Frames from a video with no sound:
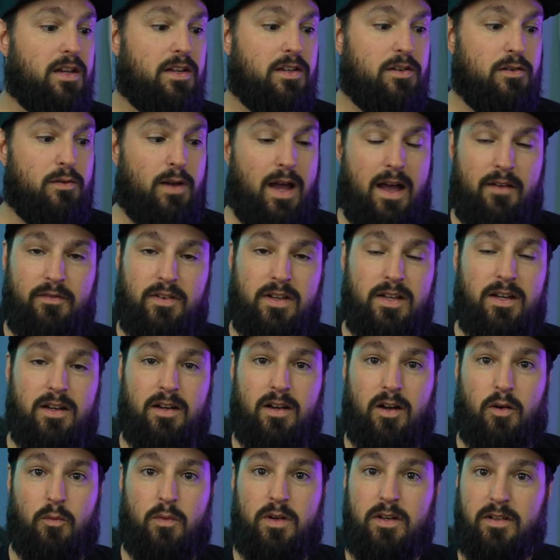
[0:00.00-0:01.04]
You have
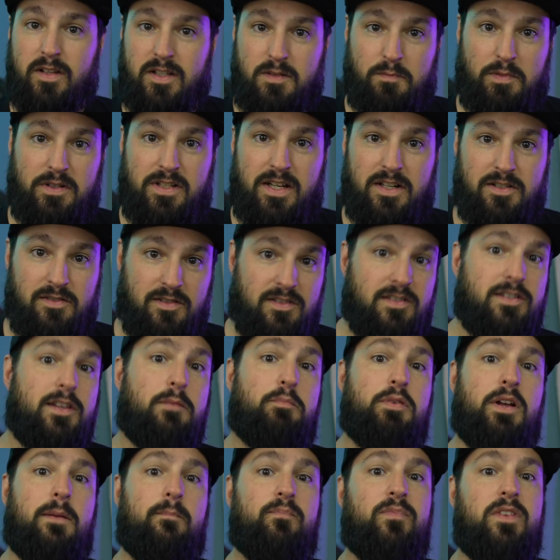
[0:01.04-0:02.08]
a wheel that's potentially
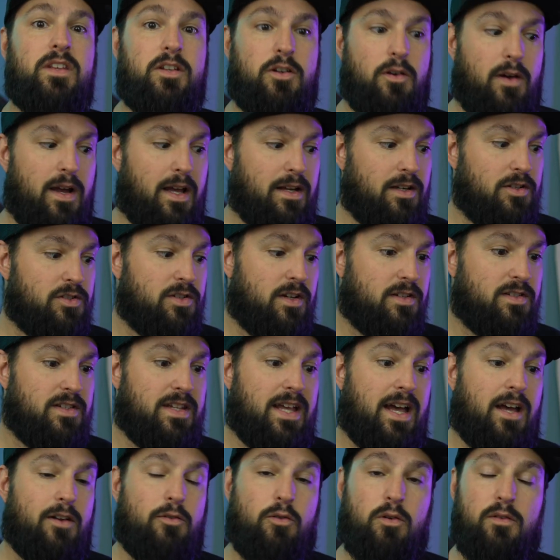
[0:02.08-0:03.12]
slipping, go ahead and adjust
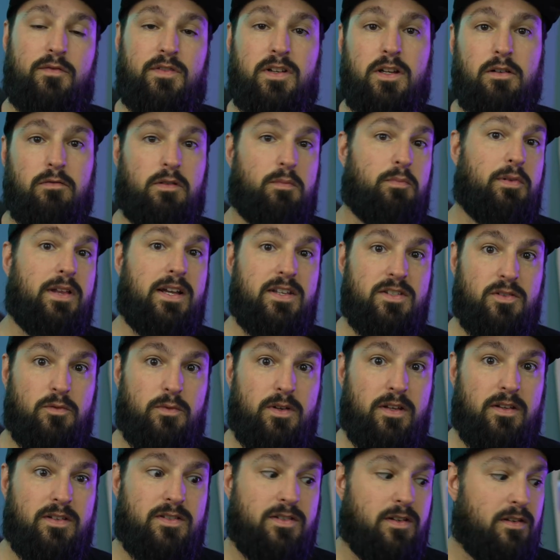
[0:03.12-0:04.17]
that, or if you need to replace a
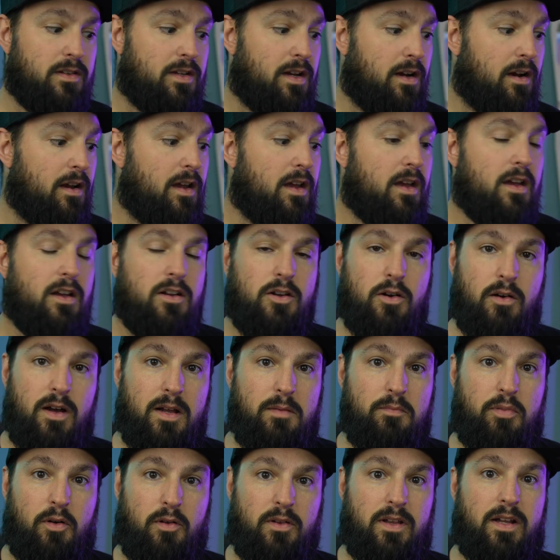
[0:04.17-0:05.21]
wheel that's on there, go
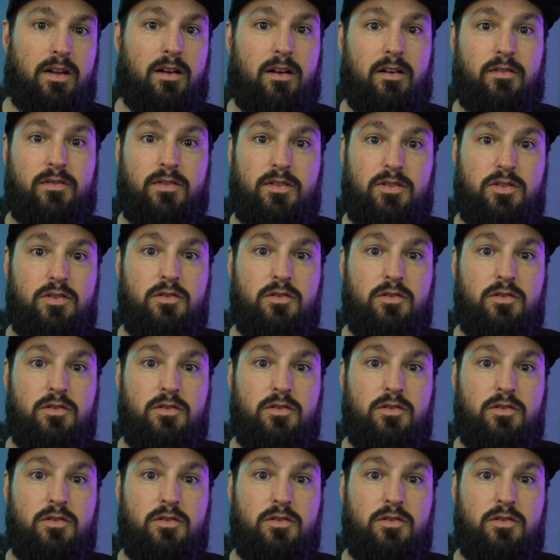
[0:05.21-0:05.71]
ahead and pull that off.